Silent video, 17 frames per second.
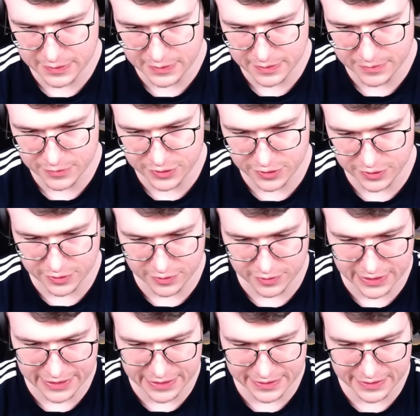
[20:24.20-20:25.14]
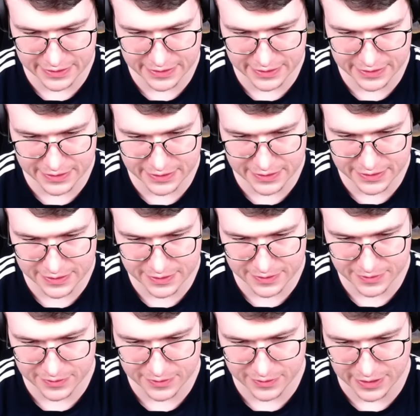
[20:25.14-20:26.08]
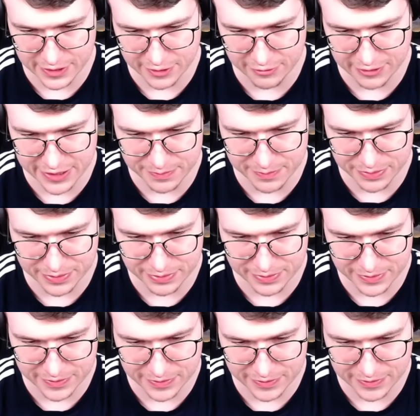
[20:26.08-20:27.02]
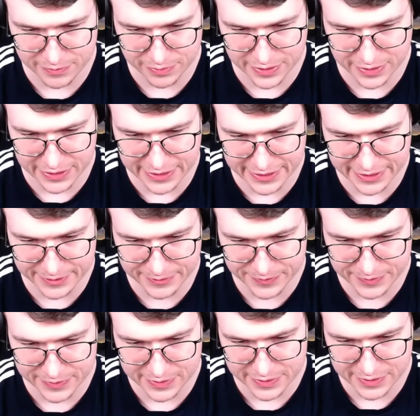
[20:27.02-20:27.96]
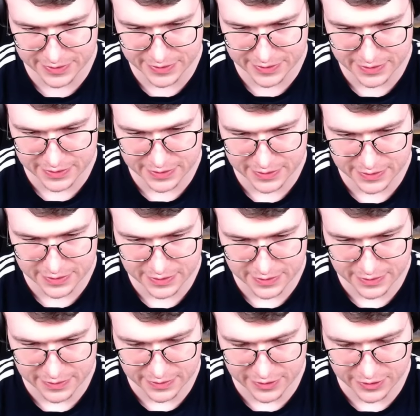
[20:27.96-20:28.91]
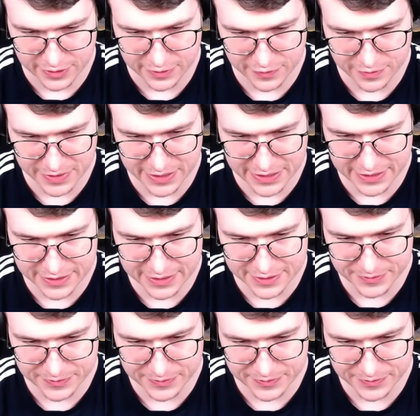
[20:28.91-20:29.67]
Just gonna go lightning like this. Okay, great play. Need to give him that.